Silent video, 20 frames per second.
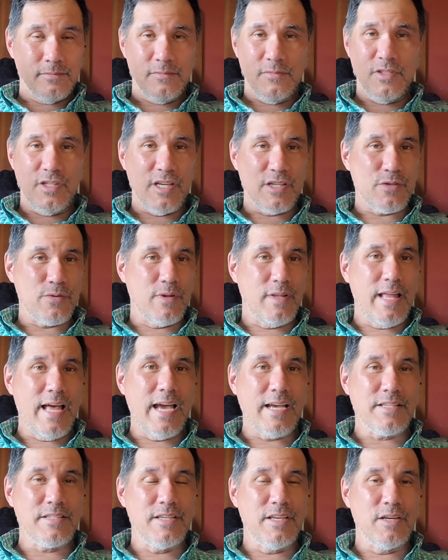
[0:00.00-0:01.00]
just
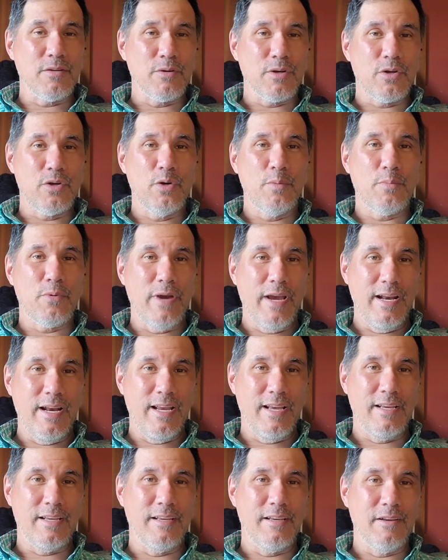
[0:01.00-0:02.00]
relaxing,
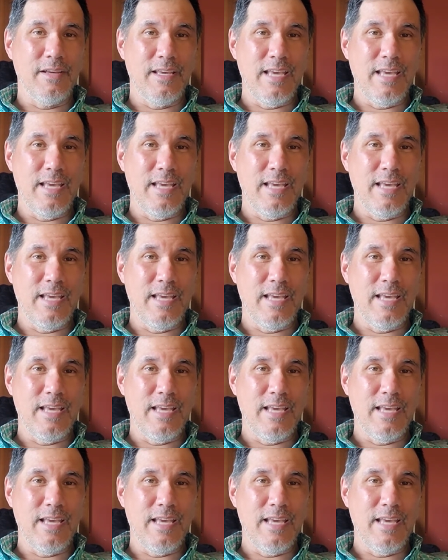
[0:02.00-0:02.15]
recuperating,